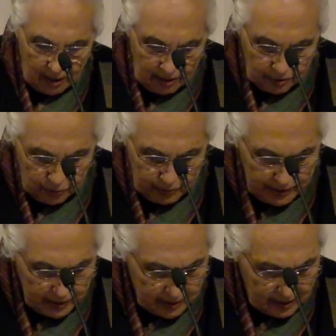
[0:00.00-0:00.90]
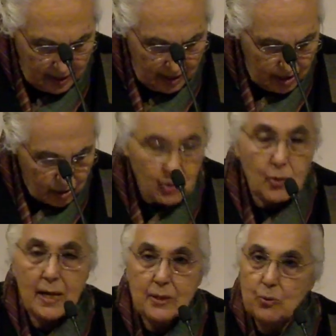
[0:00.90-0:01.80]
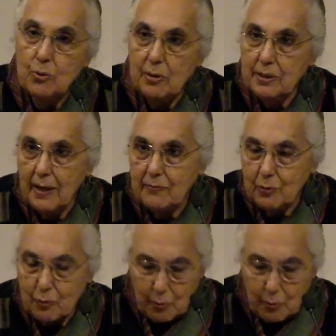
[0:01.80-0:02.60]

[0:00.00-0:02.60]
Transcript: arguments, so I do not have to